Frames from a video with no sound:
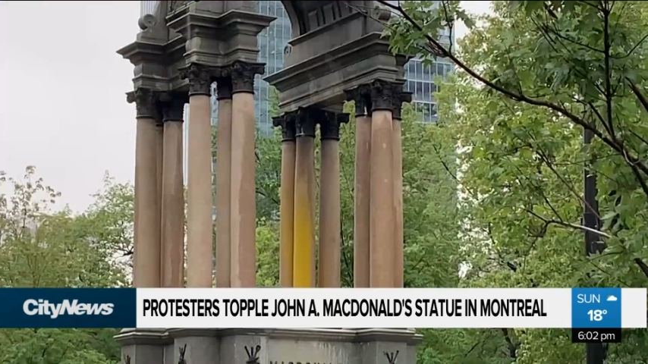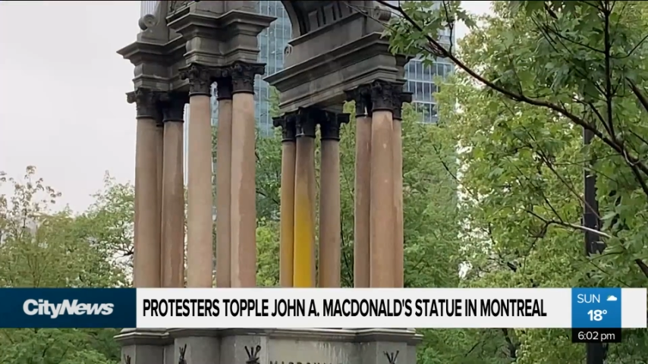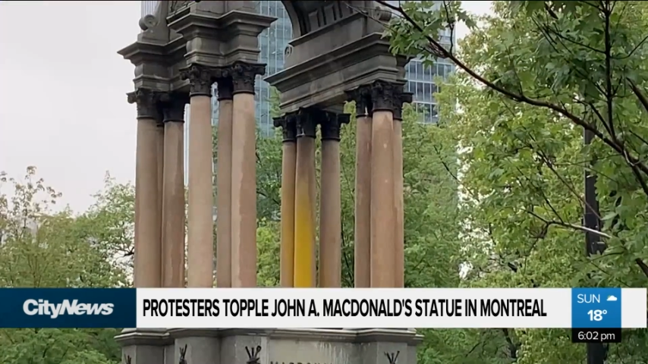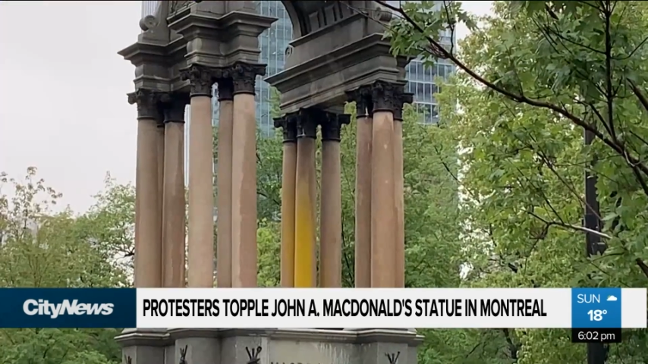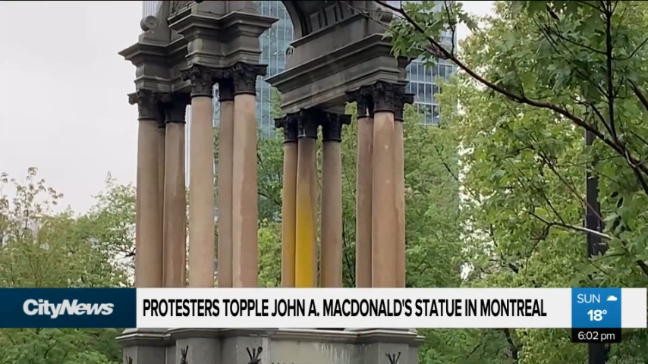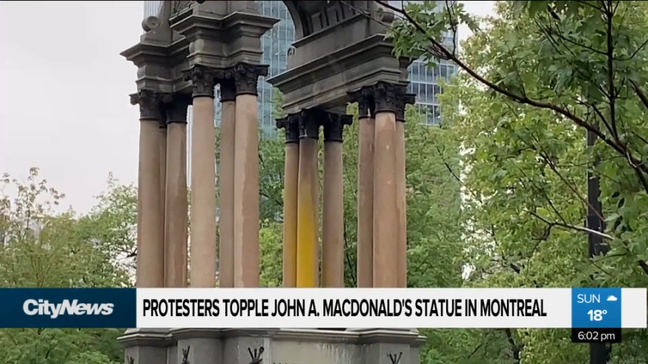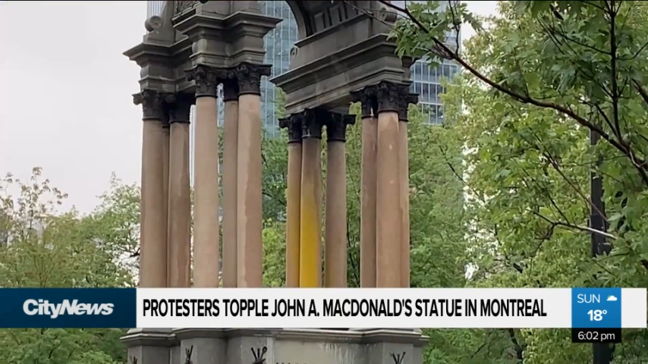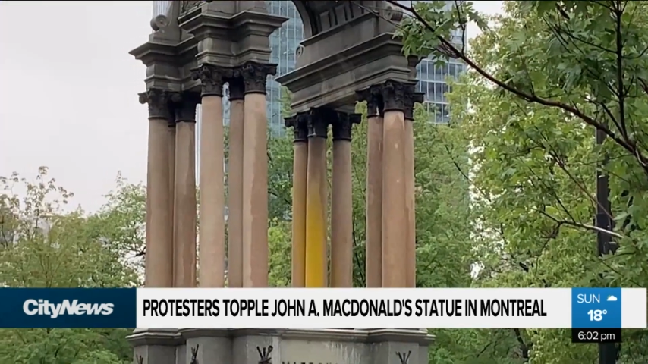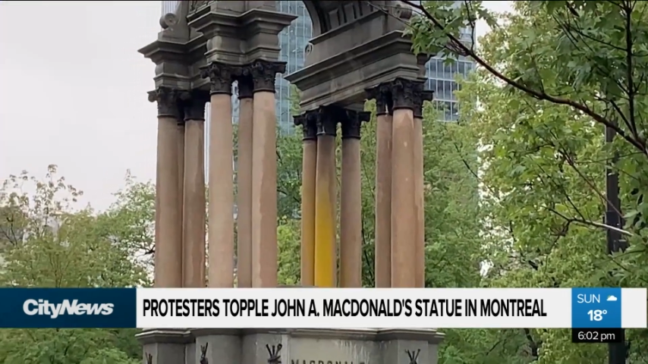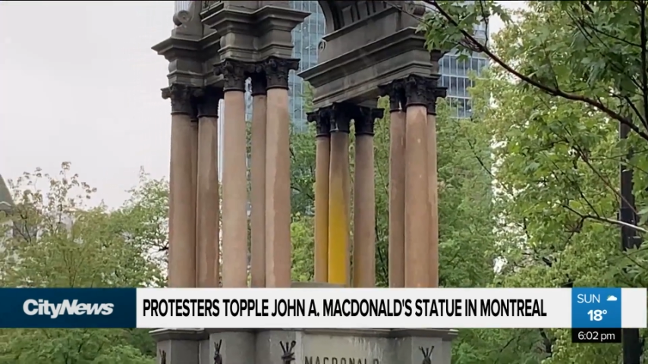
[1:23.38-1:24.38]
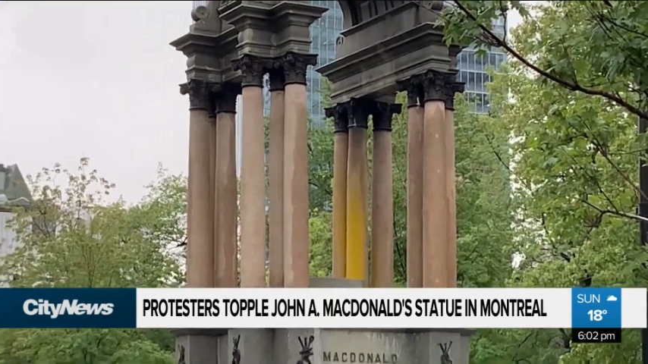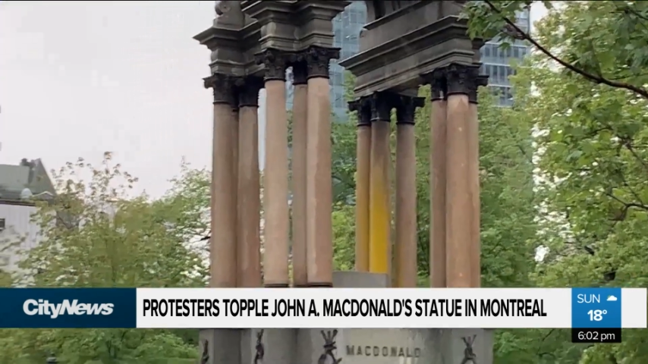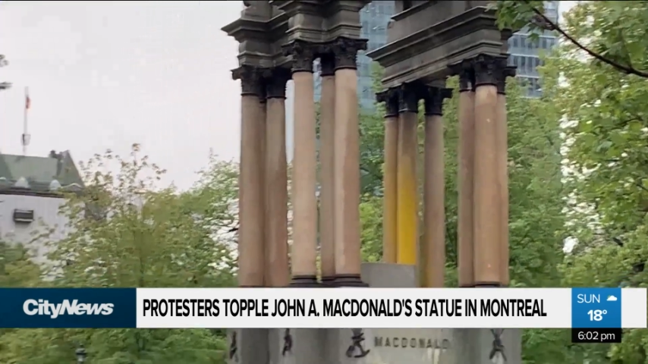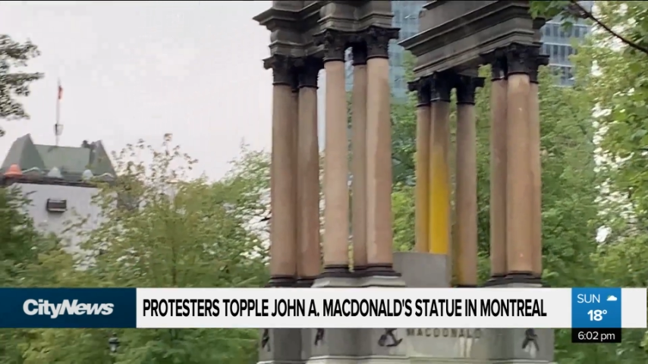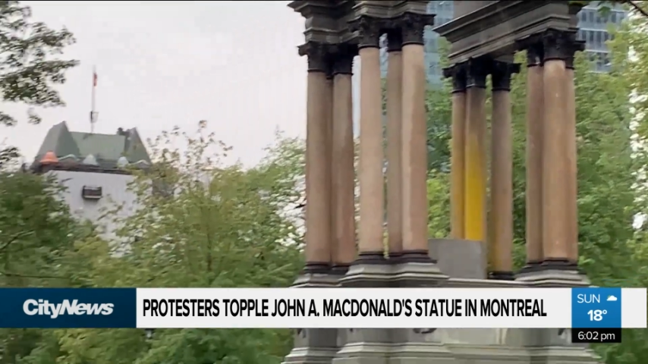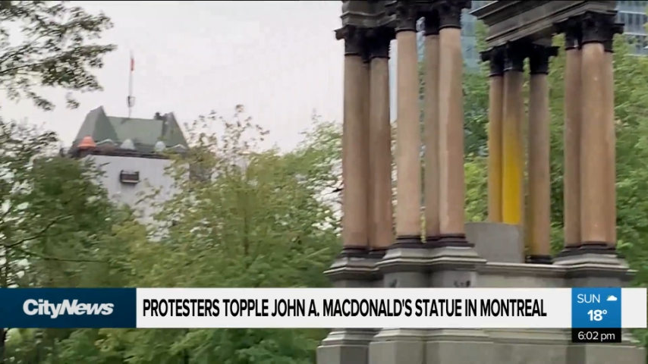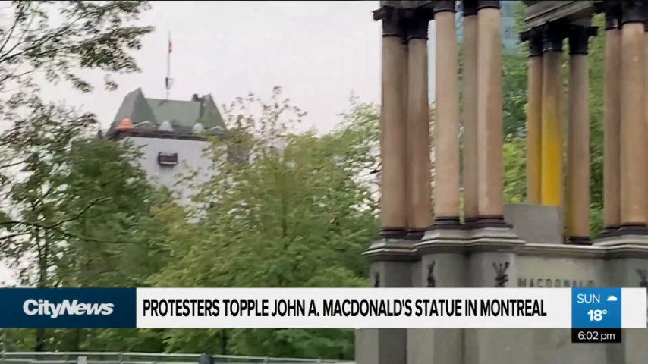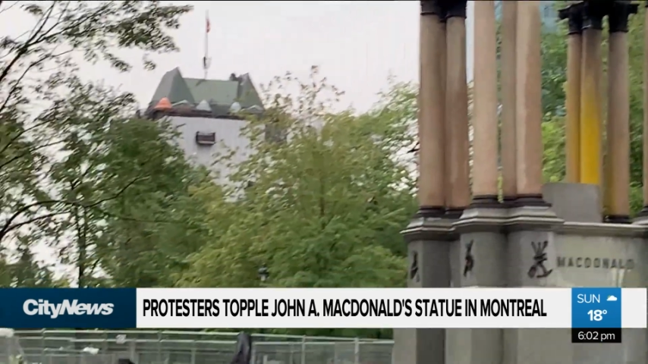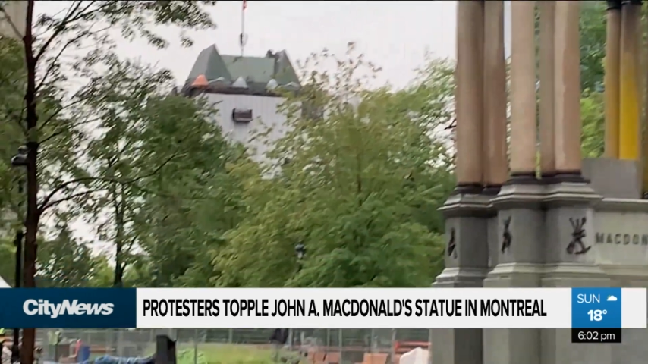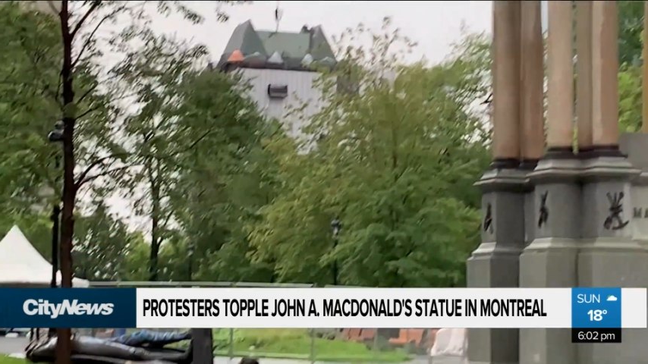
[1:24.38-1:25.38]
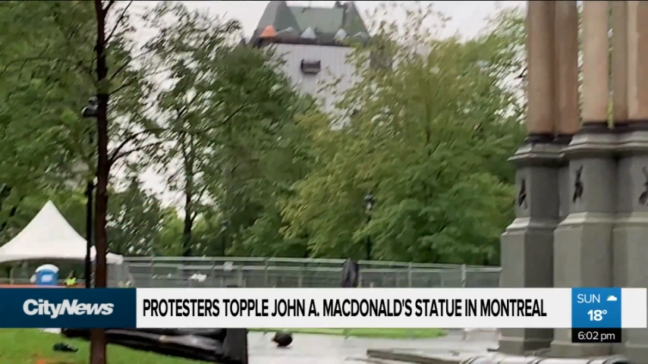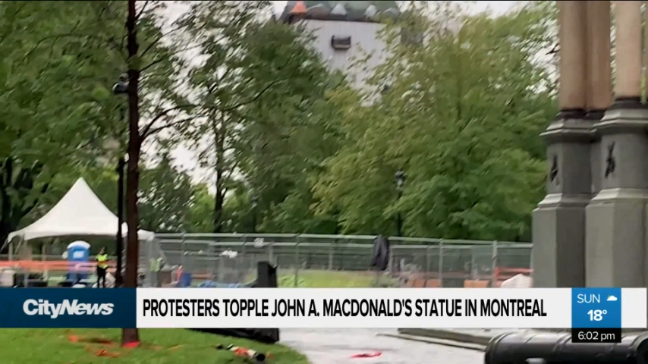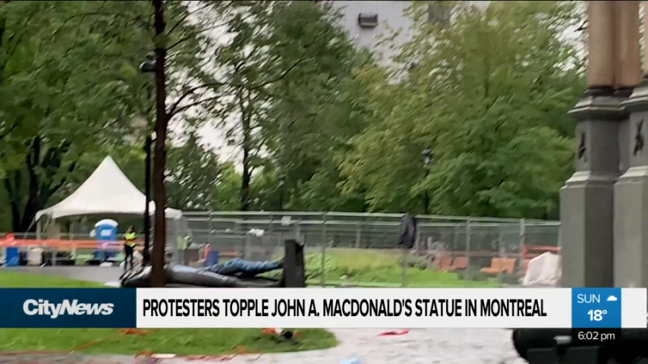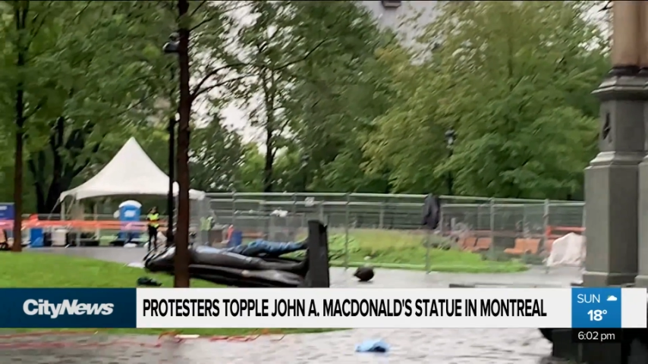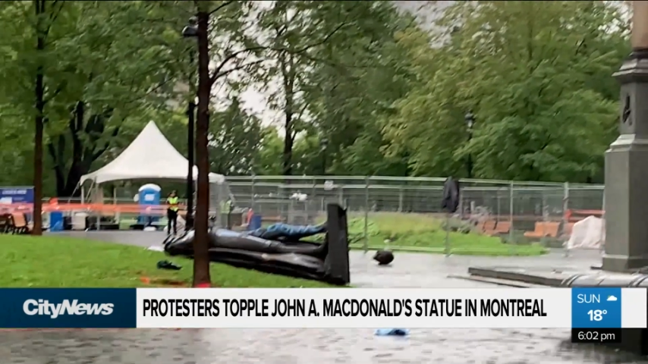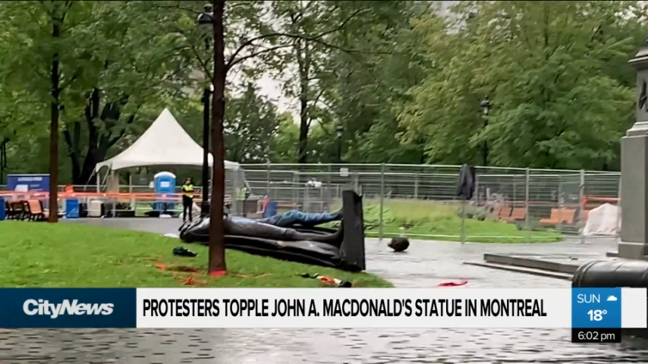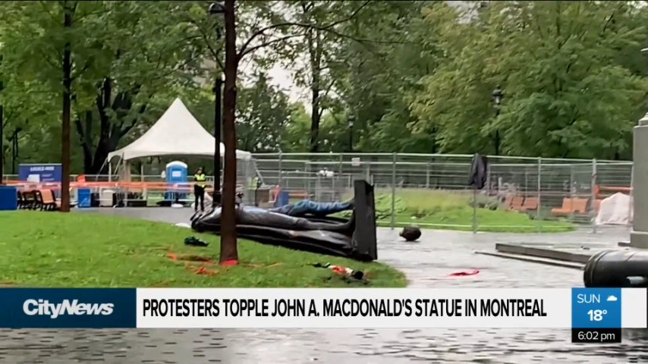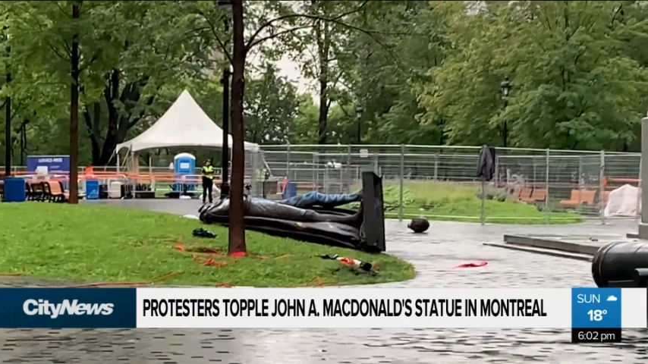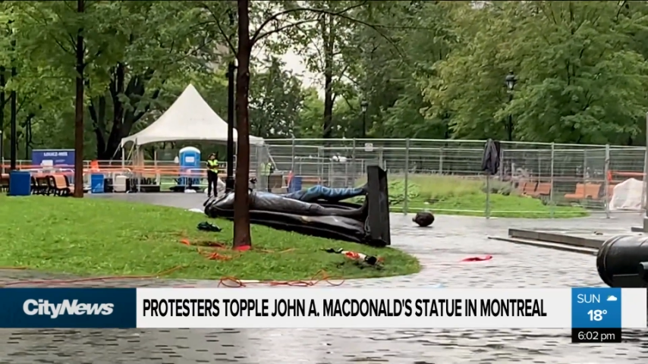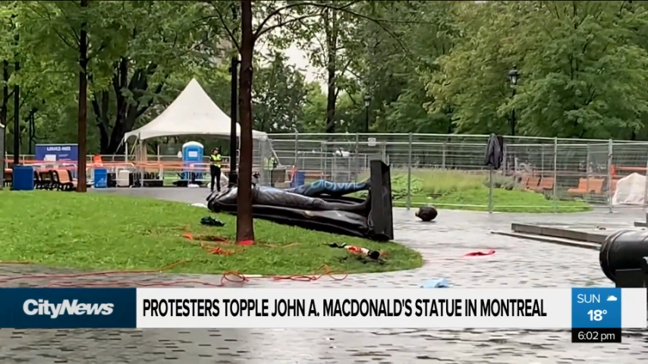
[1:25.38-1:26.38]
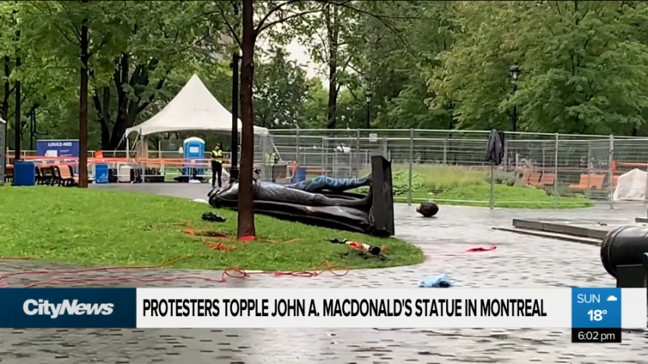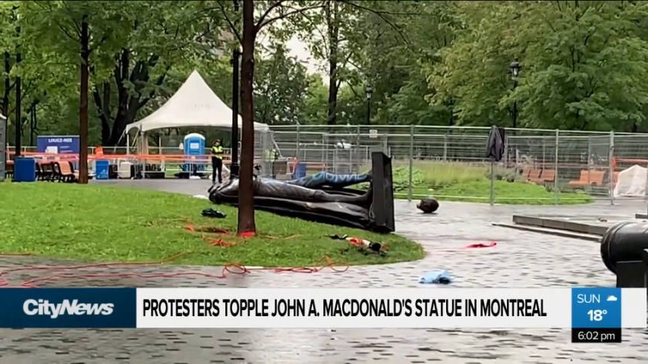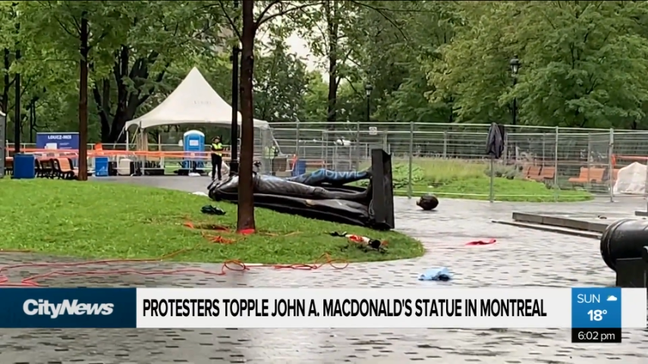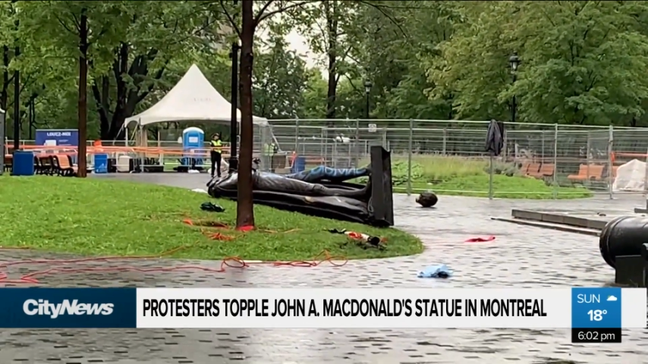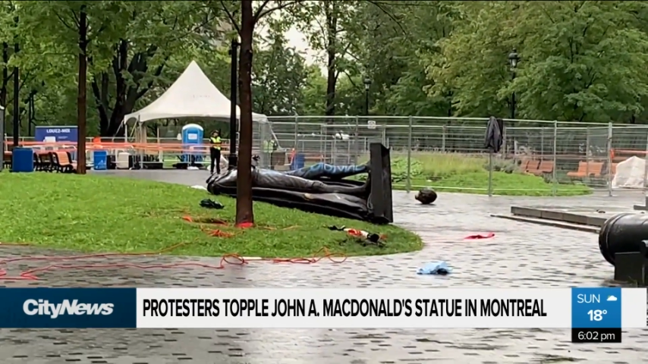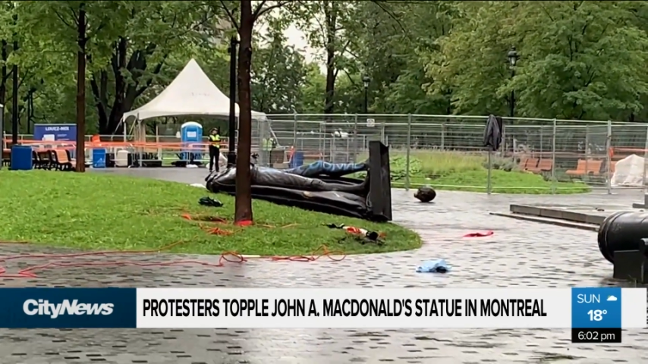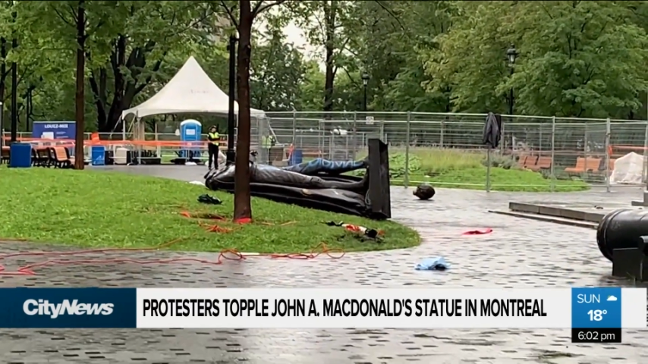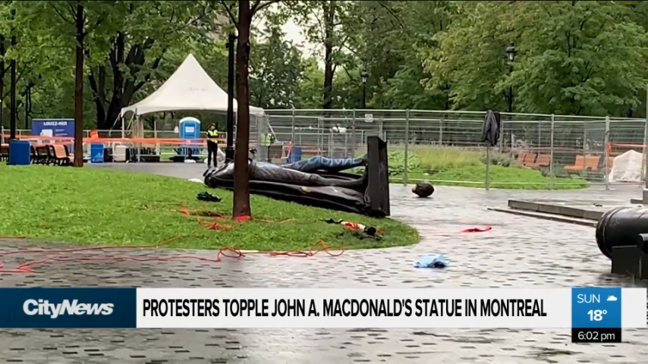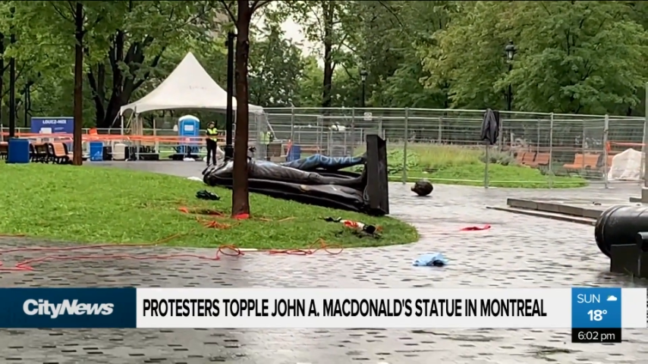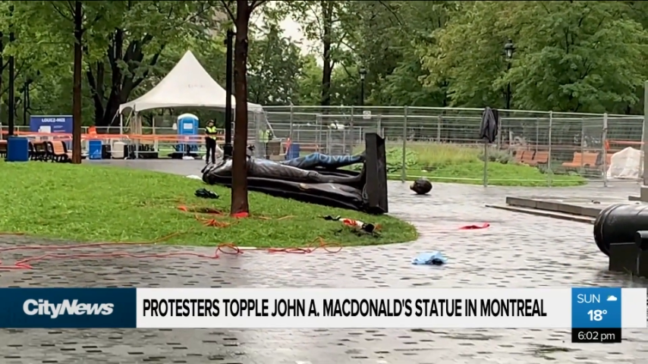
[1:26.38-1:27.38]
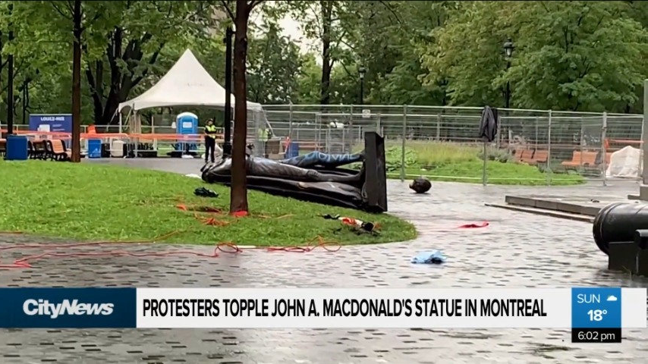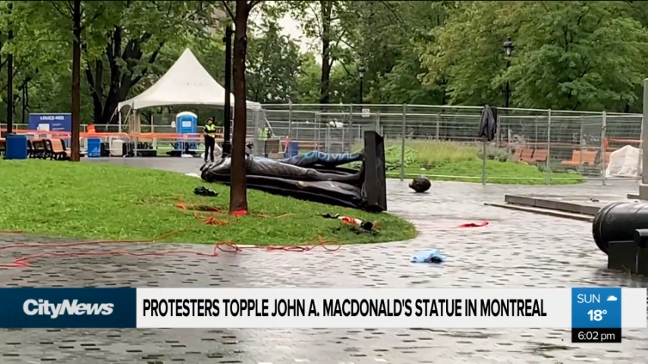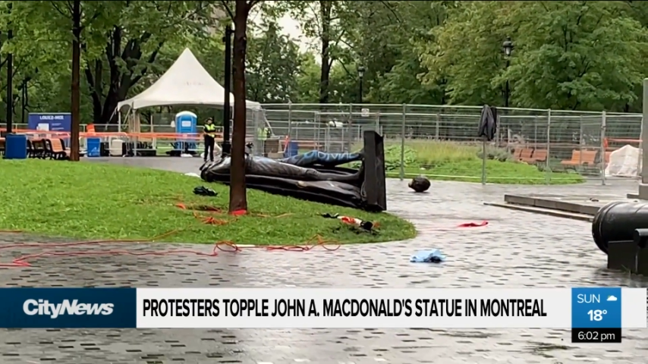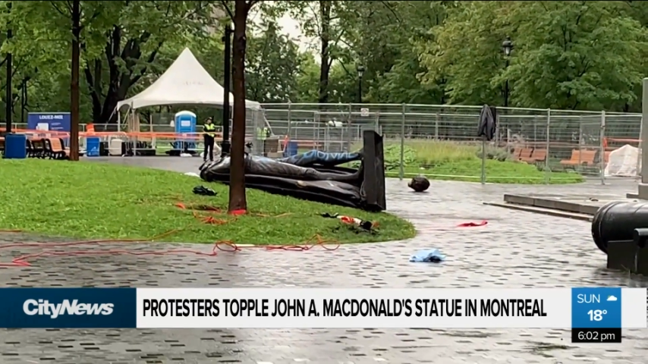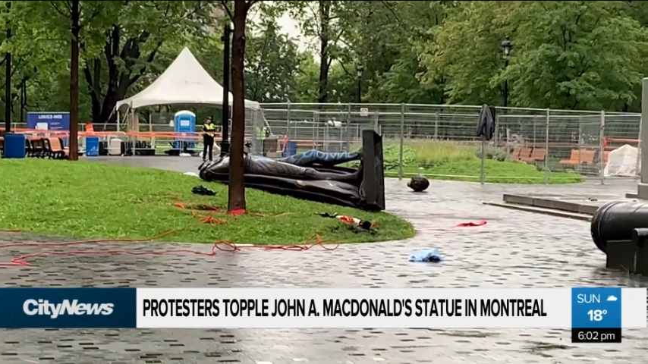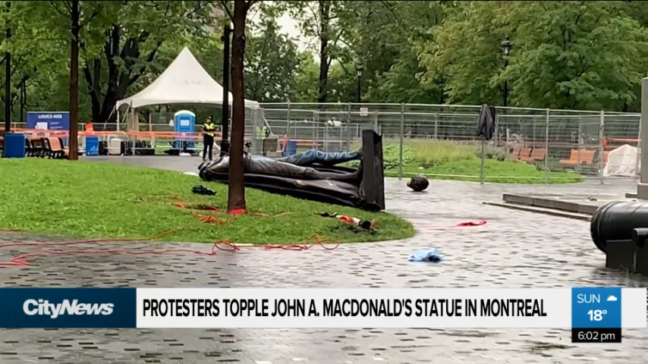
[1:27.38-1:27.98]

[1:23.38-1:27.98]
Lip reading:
No face is visible, so there are no lips to read.